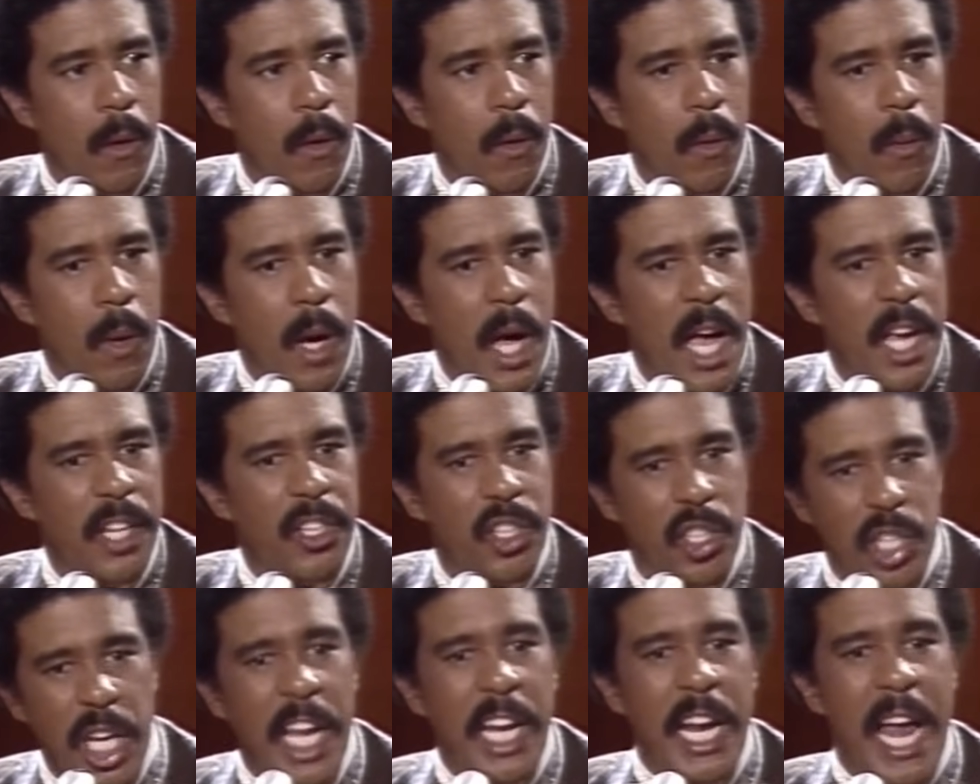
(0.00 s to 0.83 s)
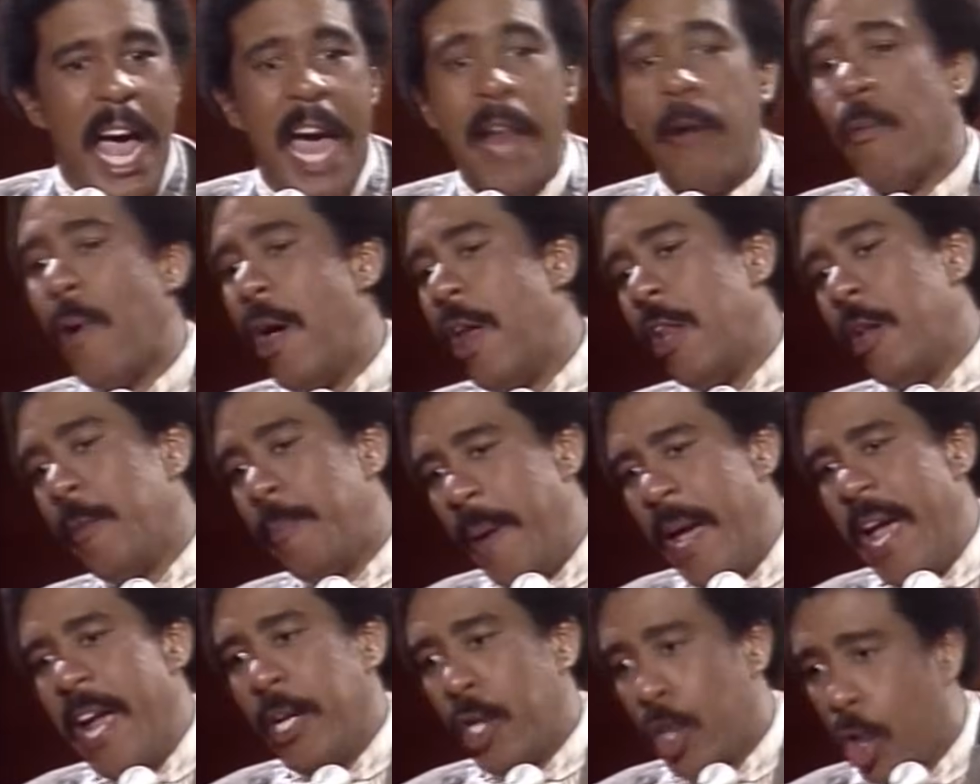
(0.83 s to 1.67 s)
Well, shit, I'd rather
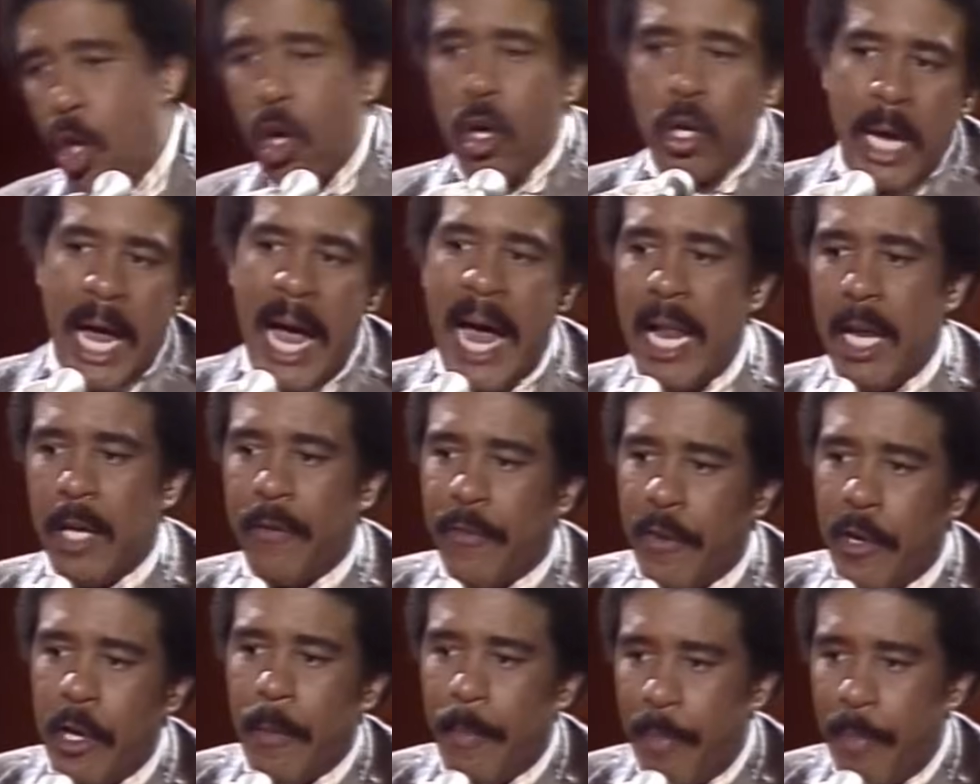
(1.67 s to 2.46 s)
pay $2 for